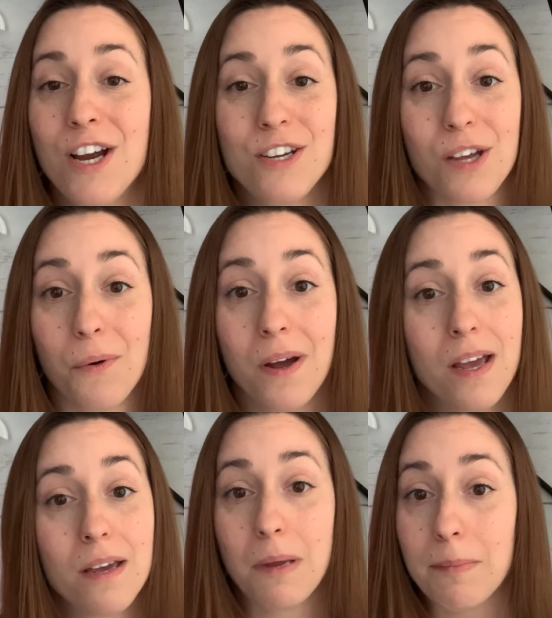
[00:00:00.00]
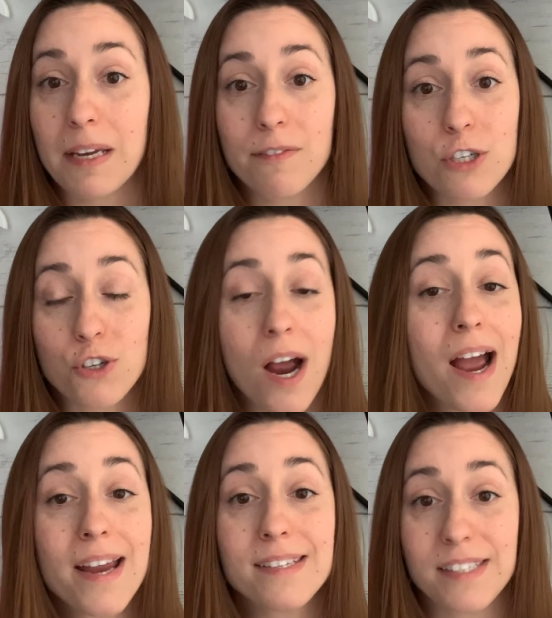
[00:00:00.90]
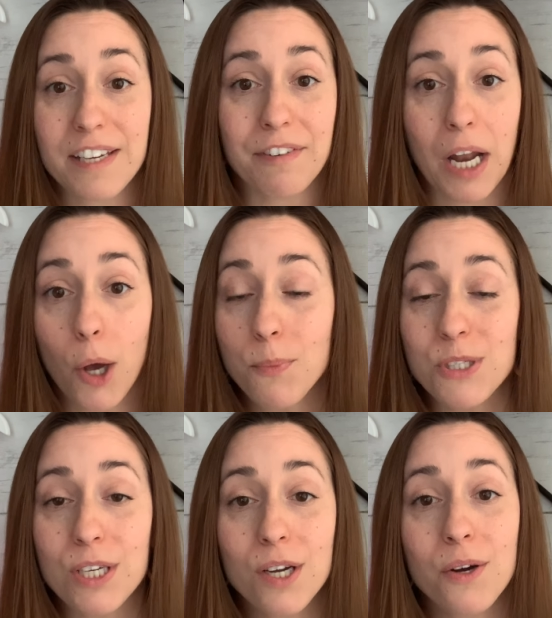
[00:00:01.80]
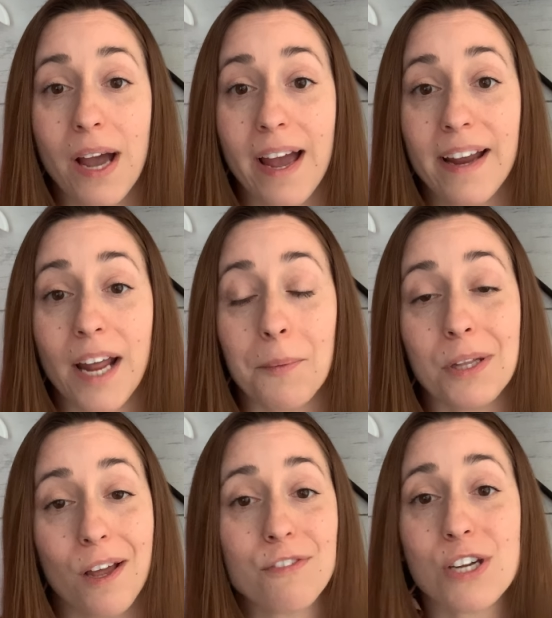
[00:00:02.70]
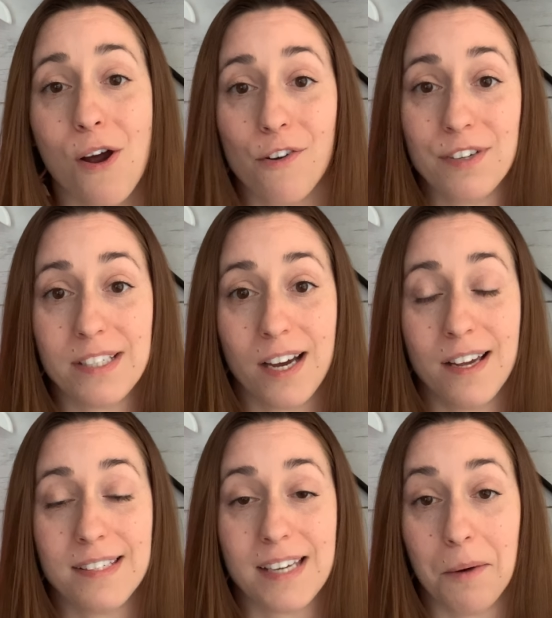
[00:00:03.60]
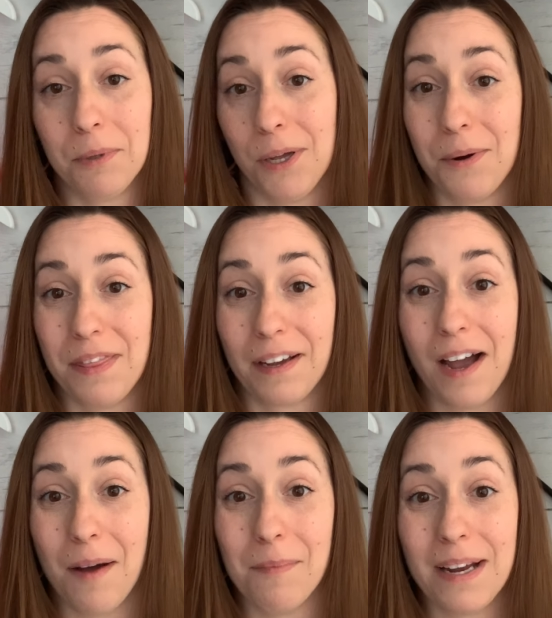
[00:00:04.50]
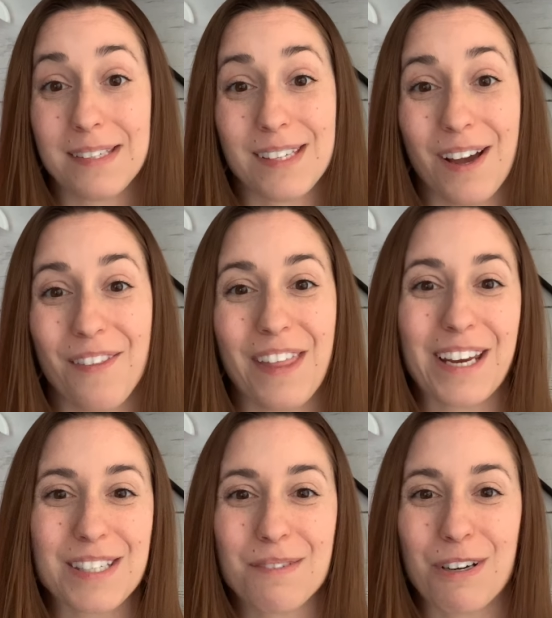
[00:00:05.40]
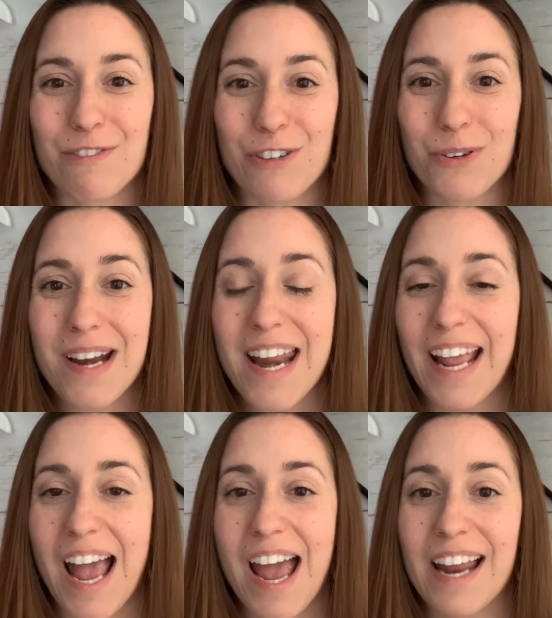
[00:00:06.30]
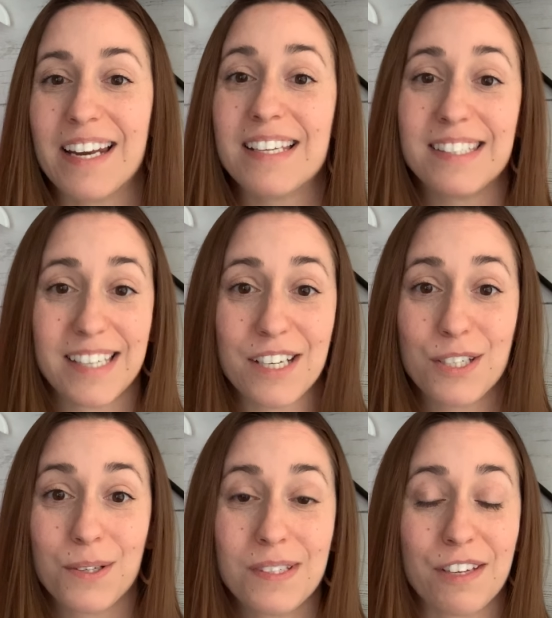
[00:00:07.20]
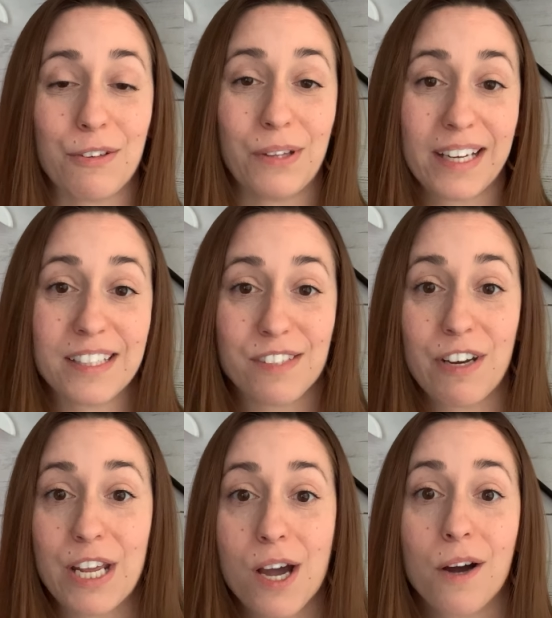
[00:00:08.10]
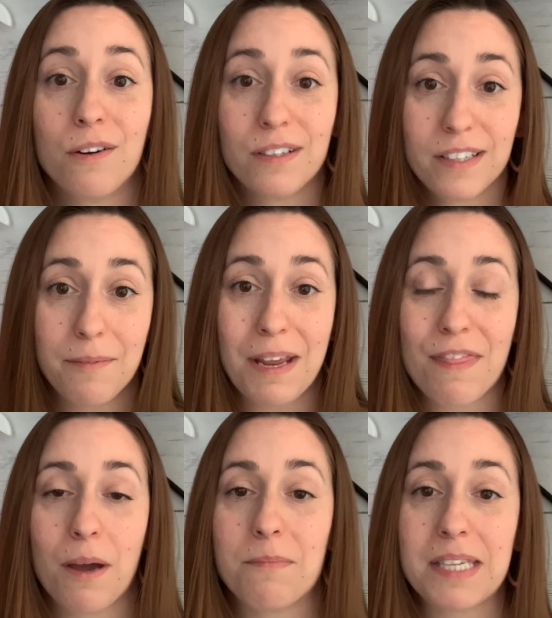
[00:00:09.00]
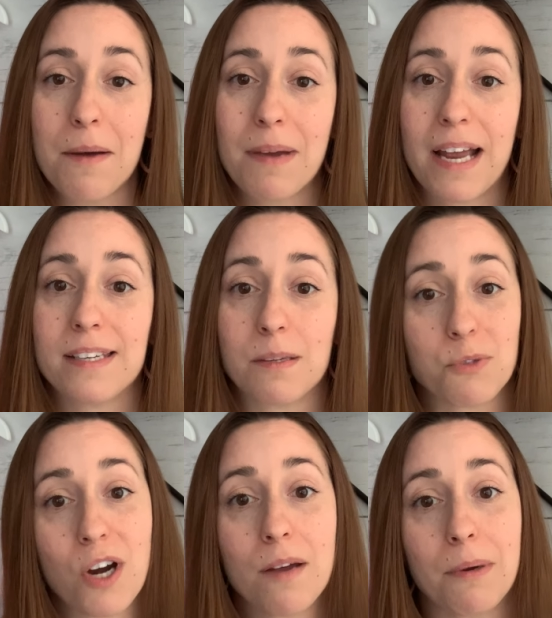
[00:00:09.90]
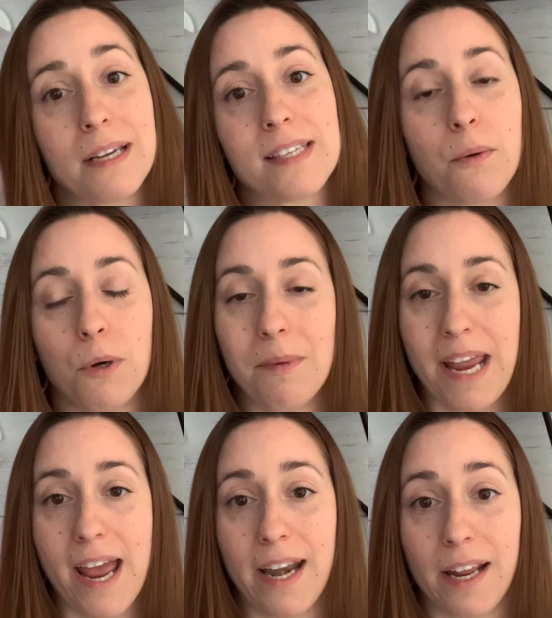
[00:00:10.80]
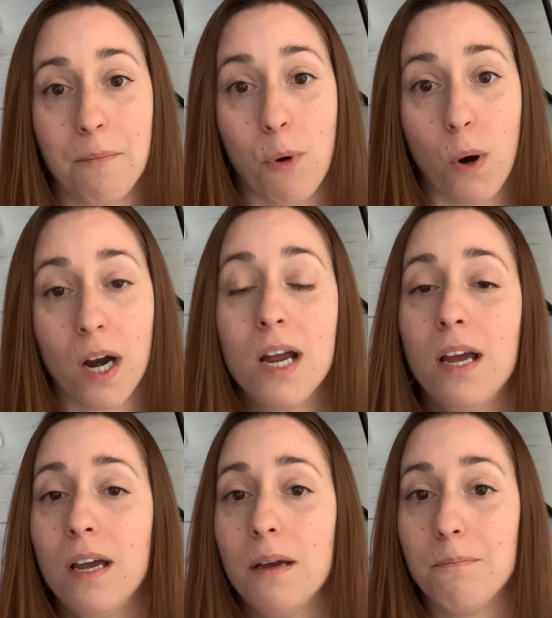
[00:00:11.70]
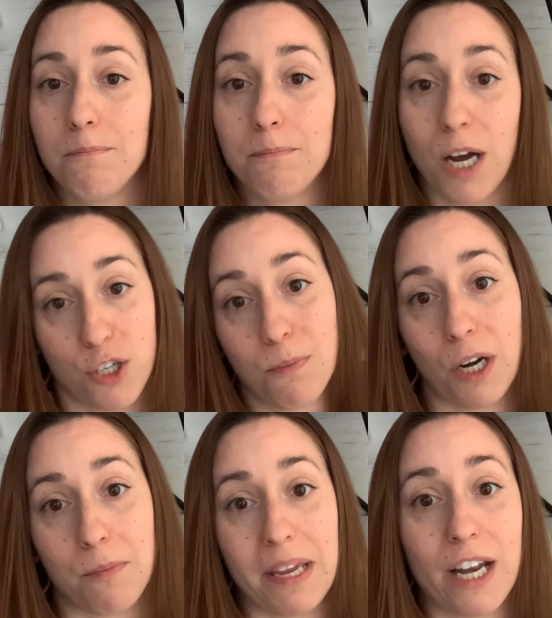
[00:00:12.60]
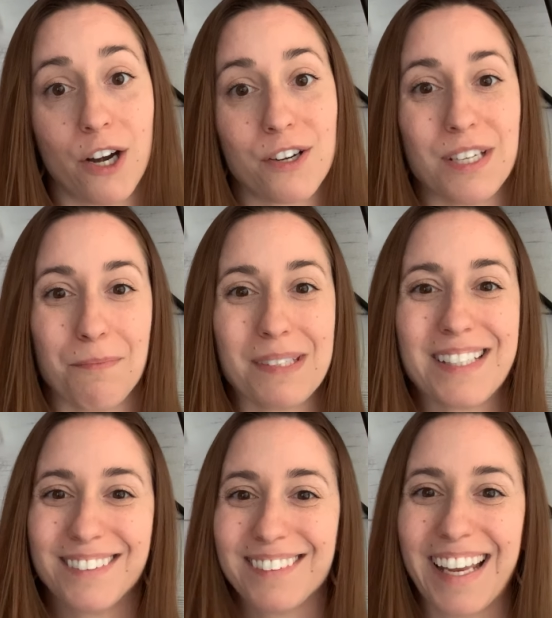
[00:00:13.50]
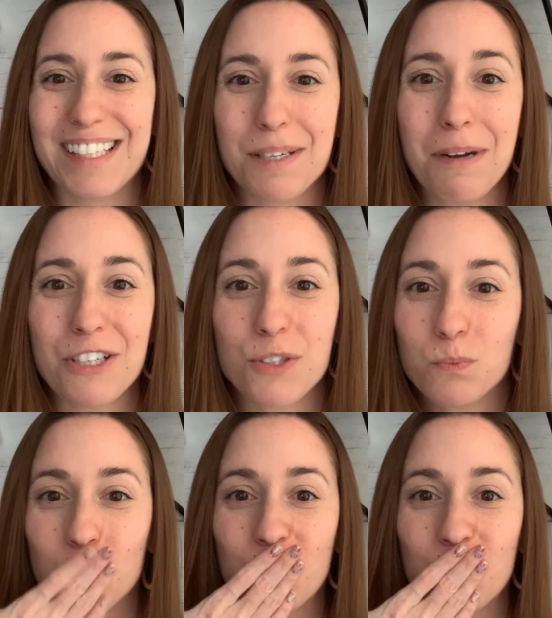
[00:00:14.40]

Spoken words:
So maybe give it a try, see if it helps you, and I would love to know if it does down below in the comments. So thank you so much for joining, and stay tuned. If you like this video, give me a thumbs up and subscribe, because I will be adding more Poshmark beginner tips. Thanks so much.